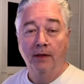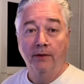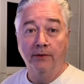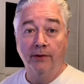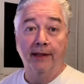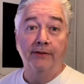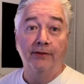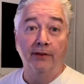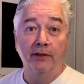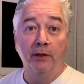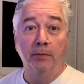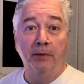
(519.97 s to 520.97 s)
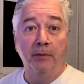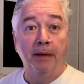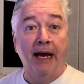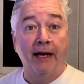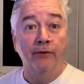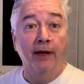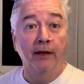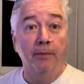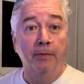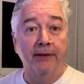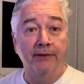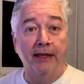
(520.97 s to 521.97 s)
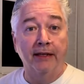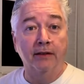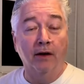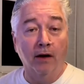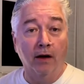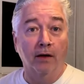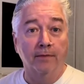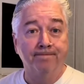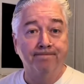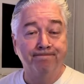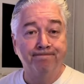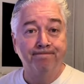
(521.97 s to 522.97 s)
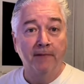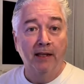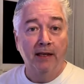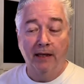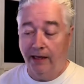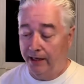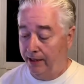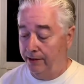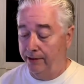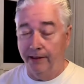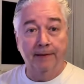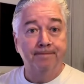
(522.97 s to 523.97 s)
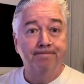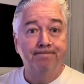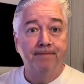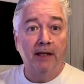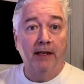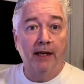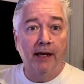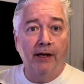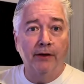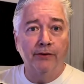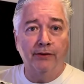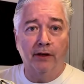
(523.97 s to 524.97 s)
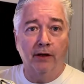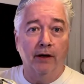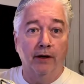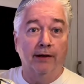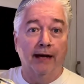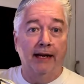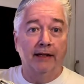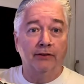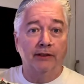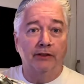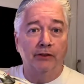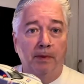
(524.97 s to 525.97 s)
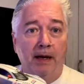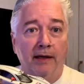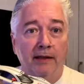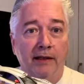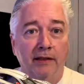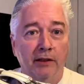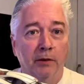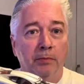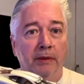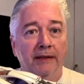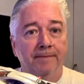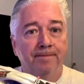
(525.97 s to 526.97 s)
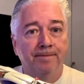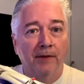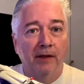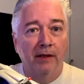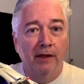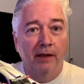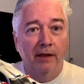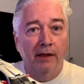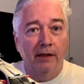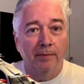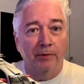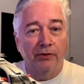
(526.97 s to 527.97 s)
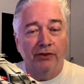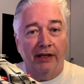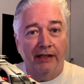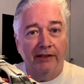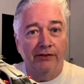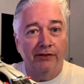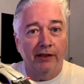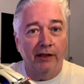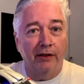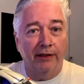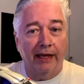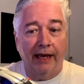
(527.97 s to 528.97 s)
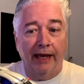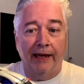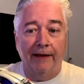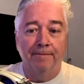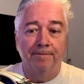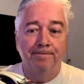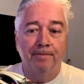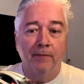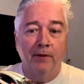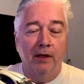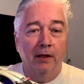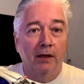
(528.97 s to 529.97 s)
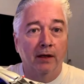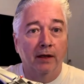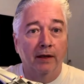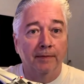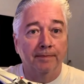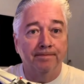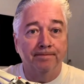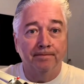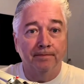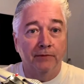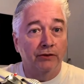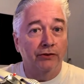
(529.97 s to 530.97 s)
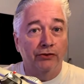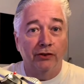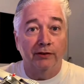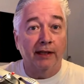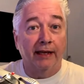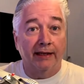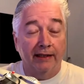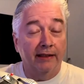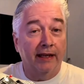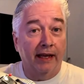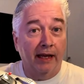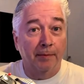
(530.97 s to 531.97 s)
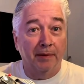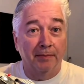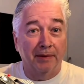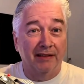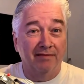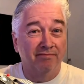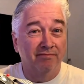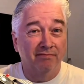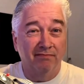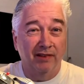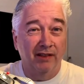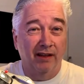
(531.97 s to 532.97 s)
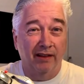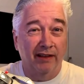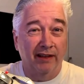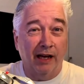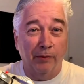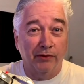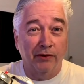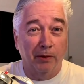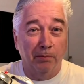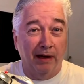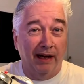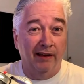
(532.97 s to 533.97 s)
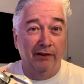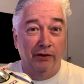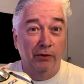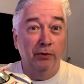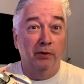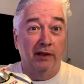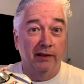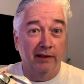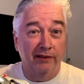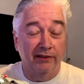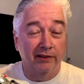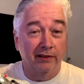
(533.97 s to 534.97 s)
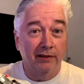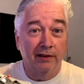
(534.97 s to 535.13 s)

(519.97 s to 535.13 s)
So that's a little bit of background about that car. And here's the car that actually inspired that little bit, Mercedes CLK. This is just like it came. I mean, you didn't think I was going to buy a new one, did you?